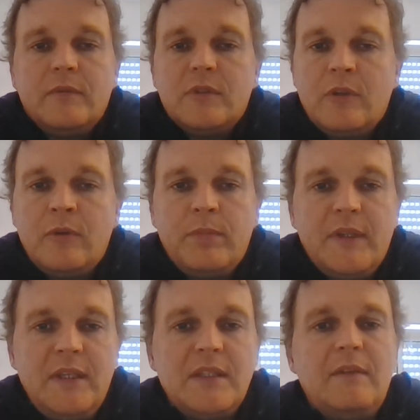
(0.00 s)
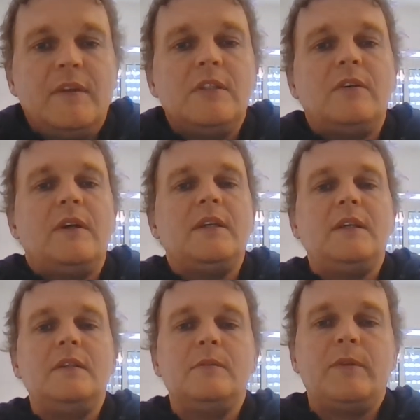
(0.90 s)
So please give us your
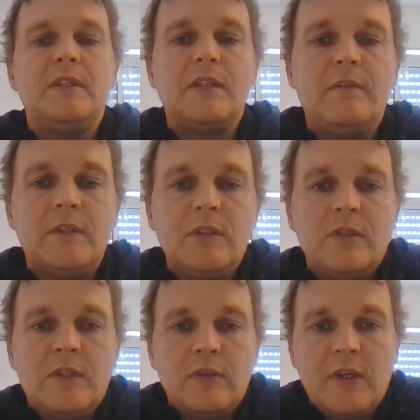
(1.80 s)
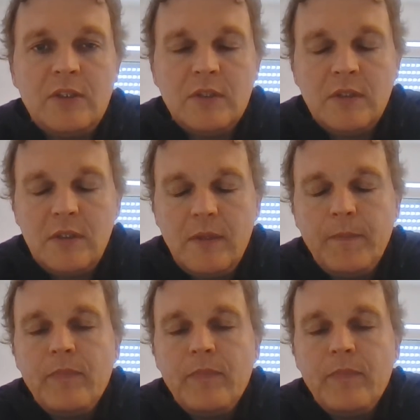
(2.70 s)
ideas, please give us your suggestions,